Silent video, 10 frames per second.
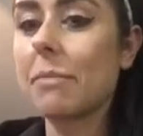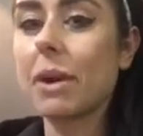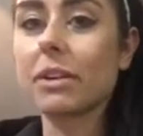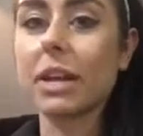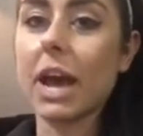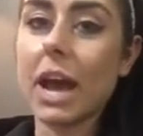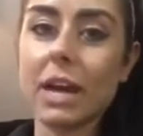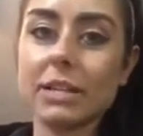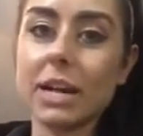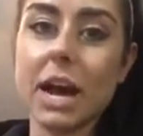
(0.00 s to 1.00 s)
I barely
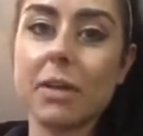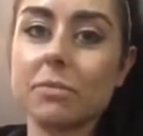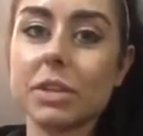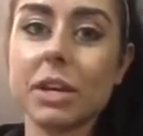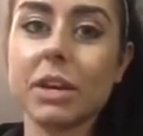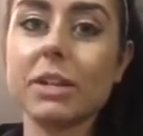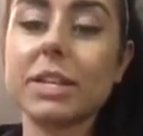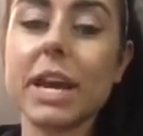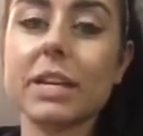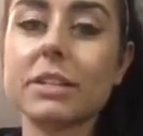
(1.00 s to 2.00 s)
had time
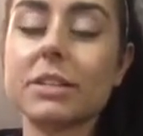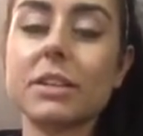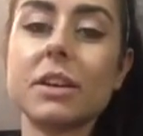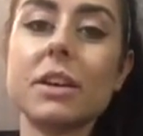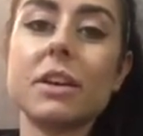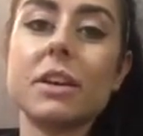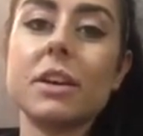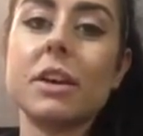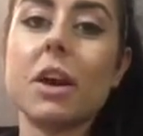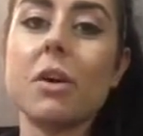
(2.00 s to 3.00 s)
to text,
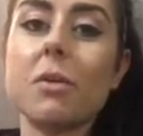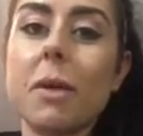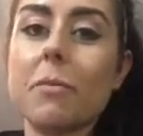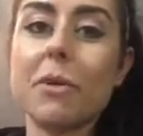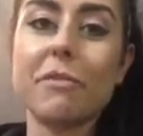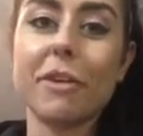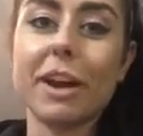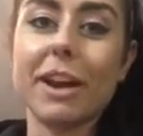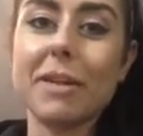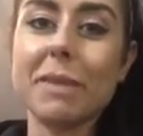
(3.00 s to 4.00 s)
you know, my
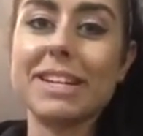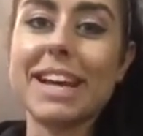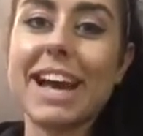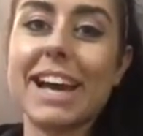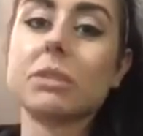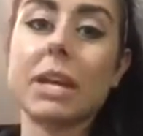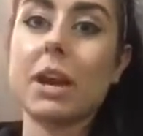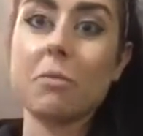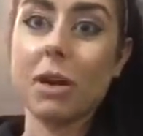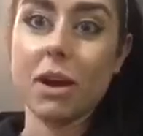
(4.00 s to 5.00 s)
boyfriend, and my dad
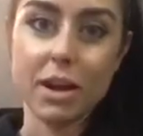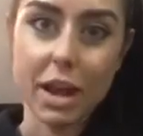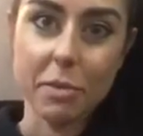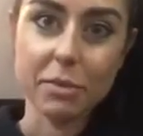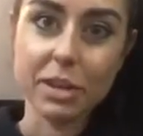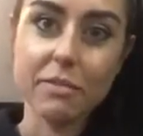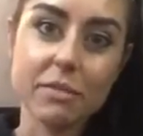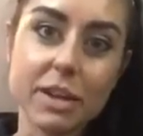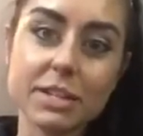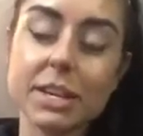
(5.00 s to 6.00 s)
was like, "Oh my God, I can't
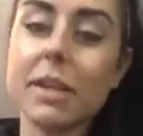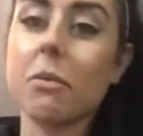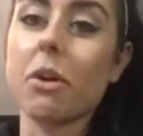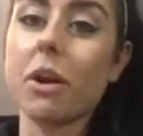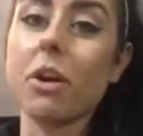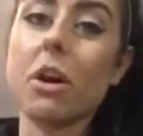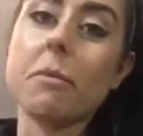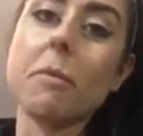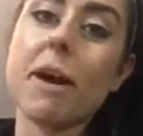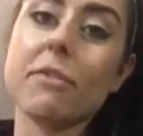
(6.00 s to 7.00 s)
believe this." And they were already
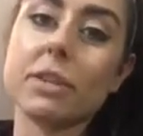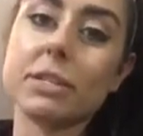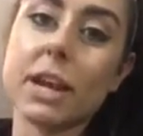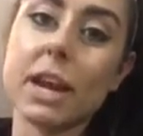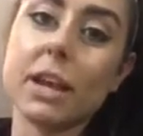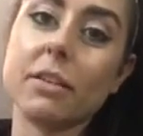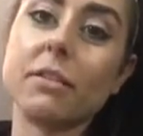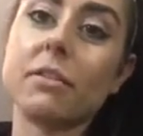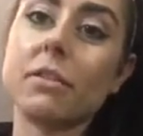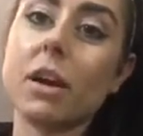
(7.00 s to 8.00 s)
calling me back for the
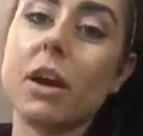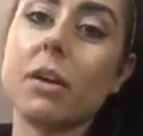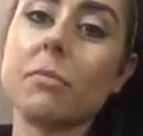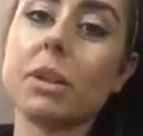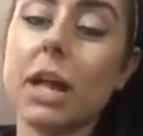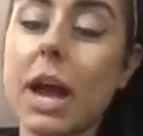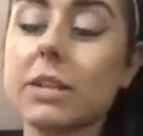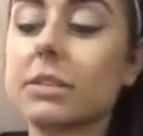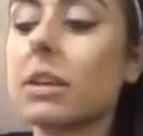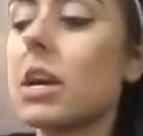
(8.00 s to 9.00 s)
second
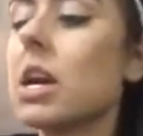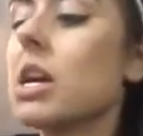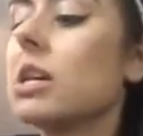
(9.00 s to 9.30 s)
class.